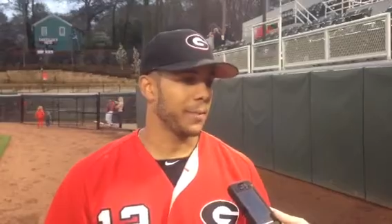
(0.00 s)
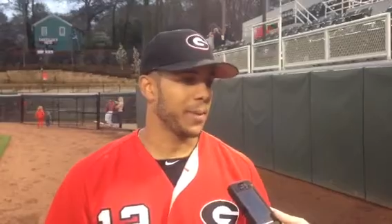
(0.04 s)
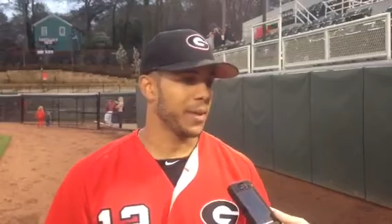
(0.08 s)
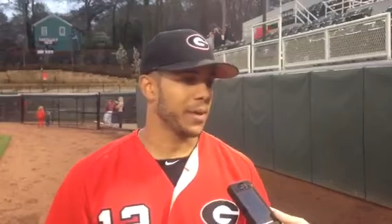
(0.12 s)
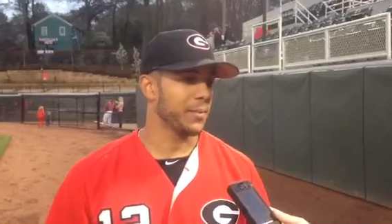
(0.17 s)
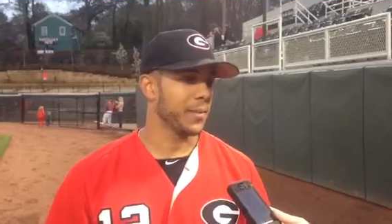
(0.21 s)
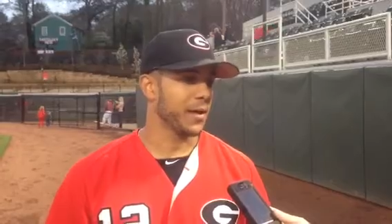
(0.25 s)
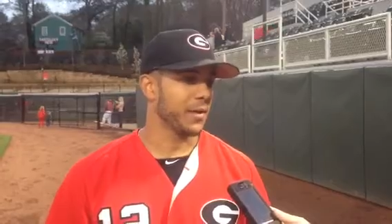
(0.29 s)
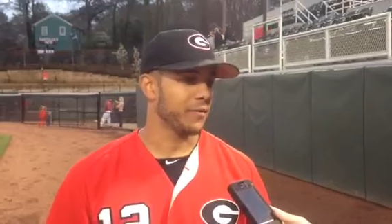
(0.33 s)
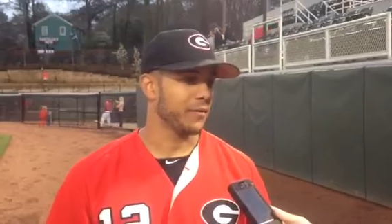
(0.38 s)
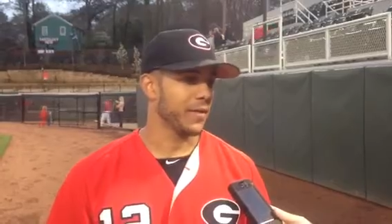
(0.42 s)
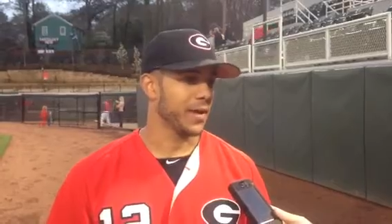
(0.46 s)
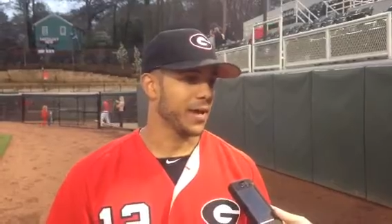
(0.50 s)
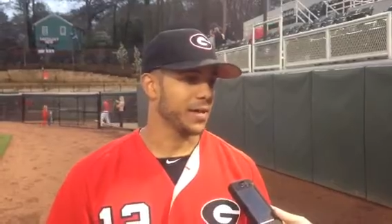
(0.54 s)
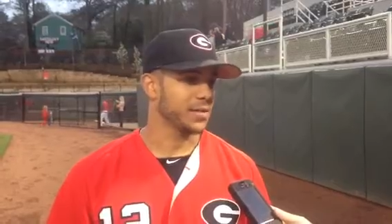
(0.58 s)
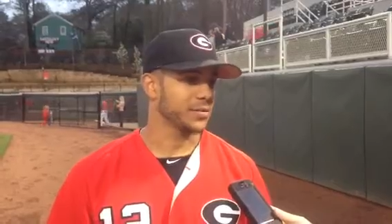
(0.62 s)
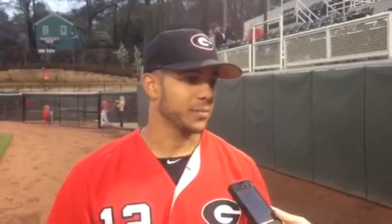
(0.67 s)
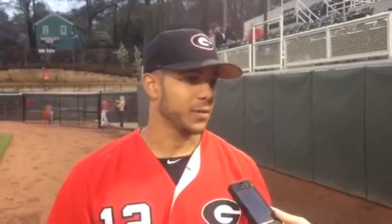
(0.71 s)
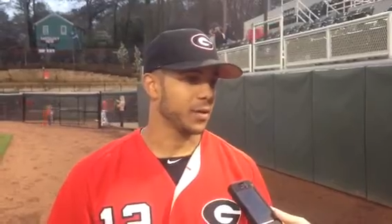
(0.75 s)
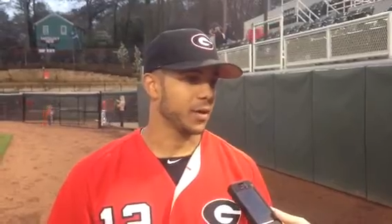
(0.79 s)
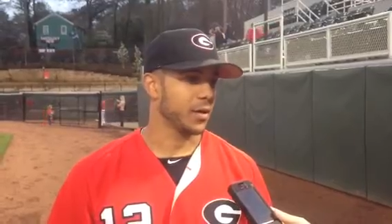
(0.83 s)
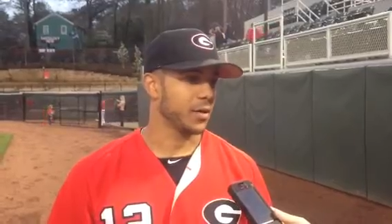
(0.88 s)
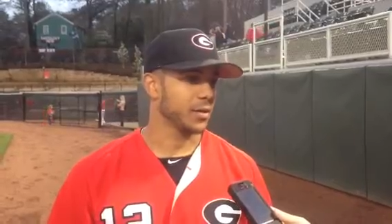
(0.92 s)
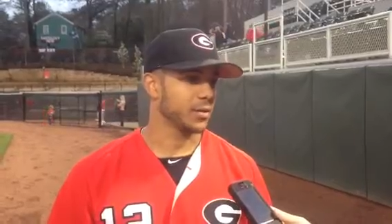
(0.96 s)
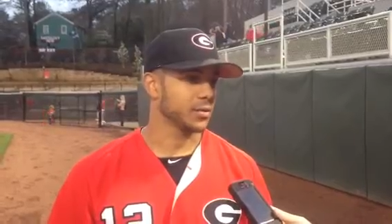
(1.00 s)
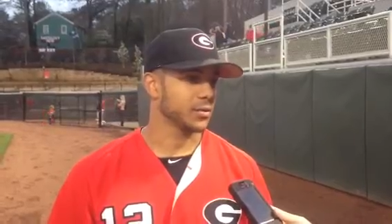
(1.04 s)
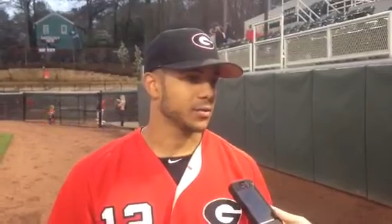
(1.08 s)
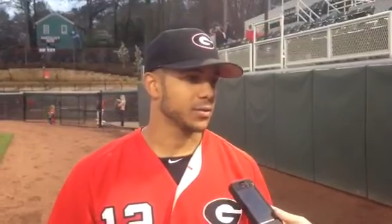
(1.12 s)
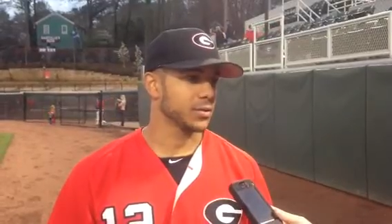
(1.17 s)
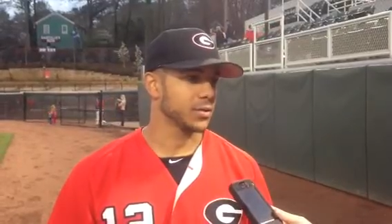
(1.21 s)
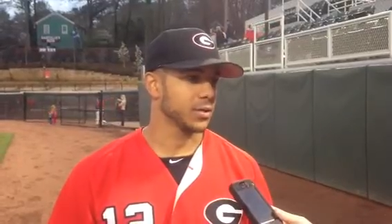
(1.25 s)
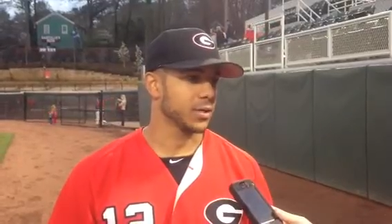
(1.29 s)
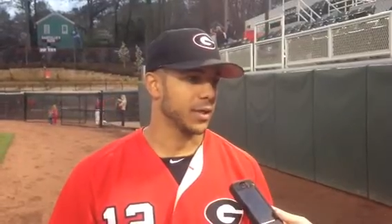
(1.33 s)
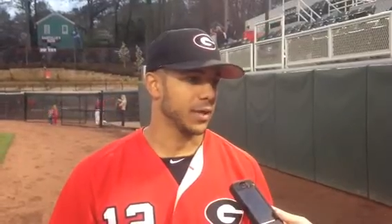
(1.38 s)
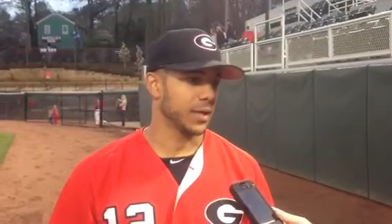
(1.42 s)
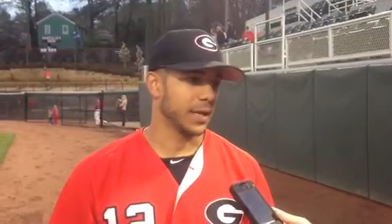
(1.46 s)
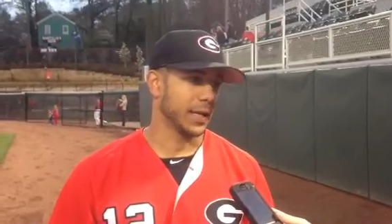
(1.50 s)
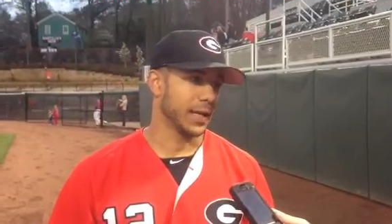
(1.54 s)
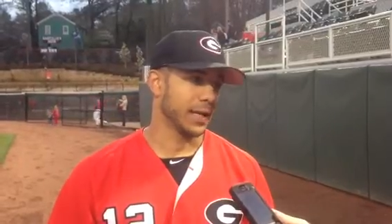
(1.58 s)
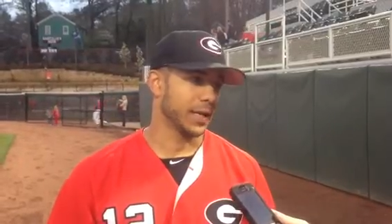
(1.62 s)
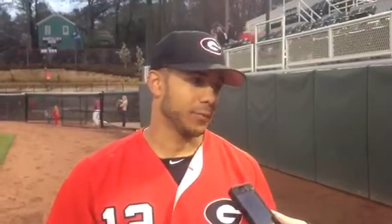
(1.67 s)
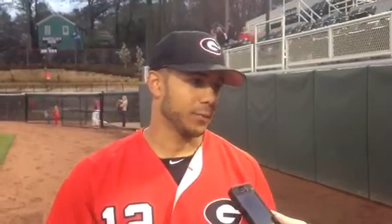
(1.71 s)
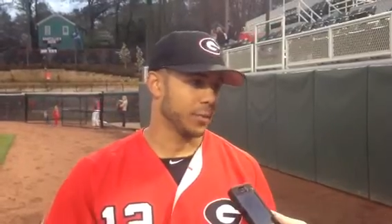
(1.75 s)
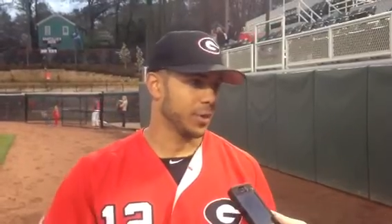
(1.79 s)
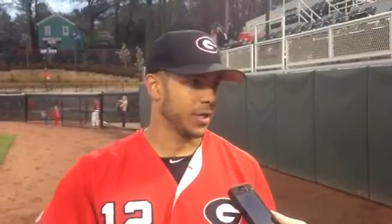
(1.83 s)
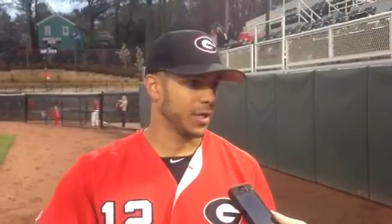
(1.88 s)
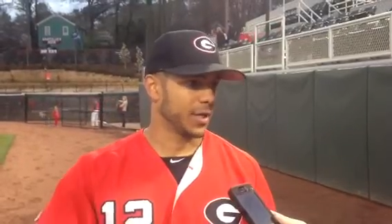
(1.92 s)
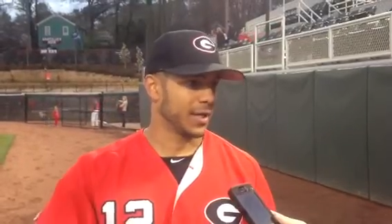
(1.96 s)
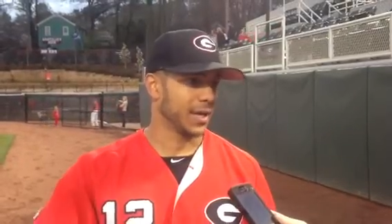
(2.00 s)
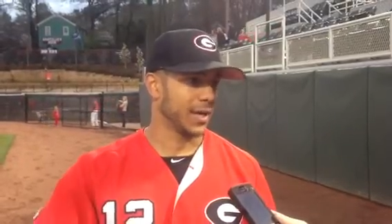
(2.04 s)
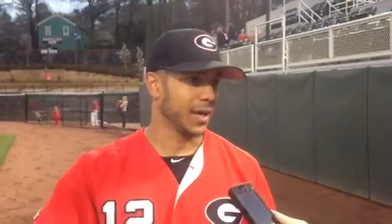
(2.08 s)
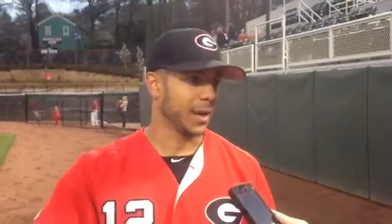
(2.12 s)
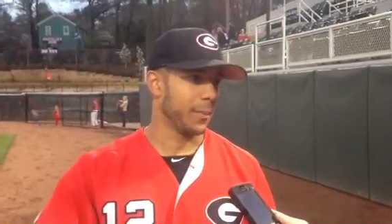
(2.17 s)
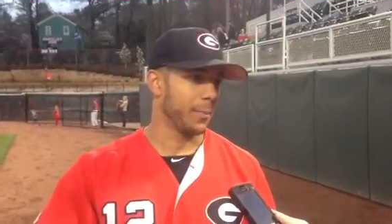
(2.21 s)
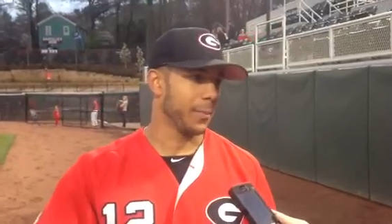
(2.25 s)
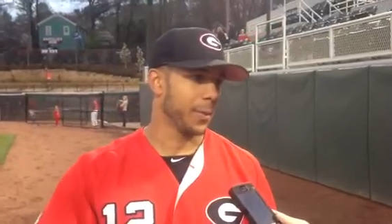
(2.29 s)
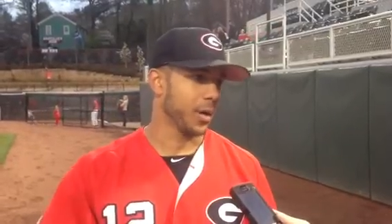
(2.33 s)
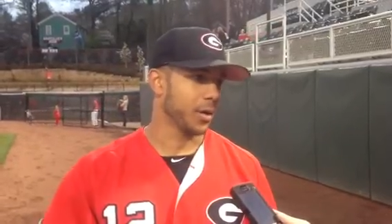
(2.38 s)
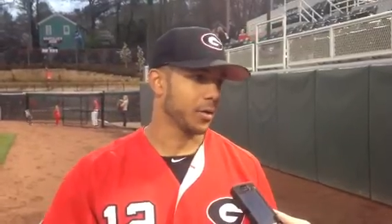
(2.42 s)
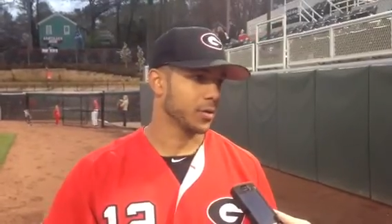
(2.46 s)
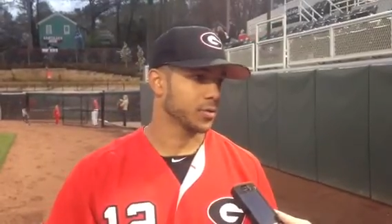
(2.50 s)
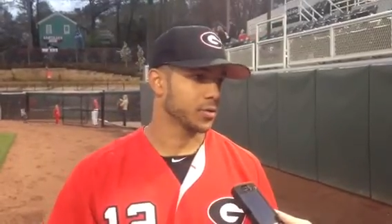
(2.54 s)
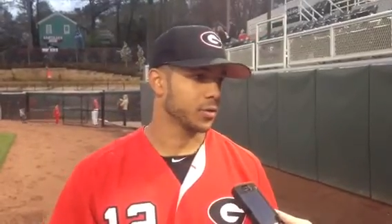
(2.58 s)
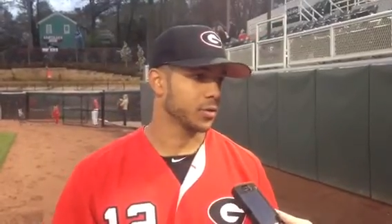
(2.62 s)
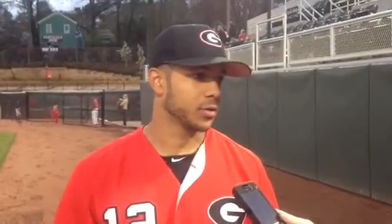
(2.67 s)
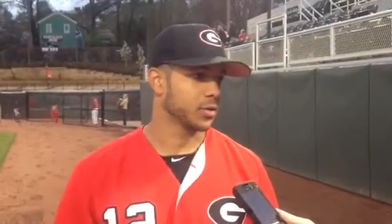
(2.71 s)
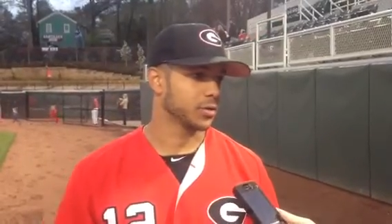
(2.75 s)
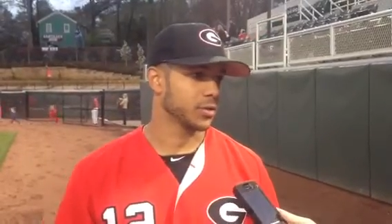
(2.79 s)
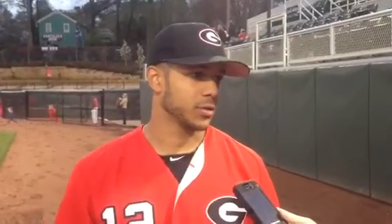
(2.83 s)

beat by fastballs, and that, we couldn't get our bear to it.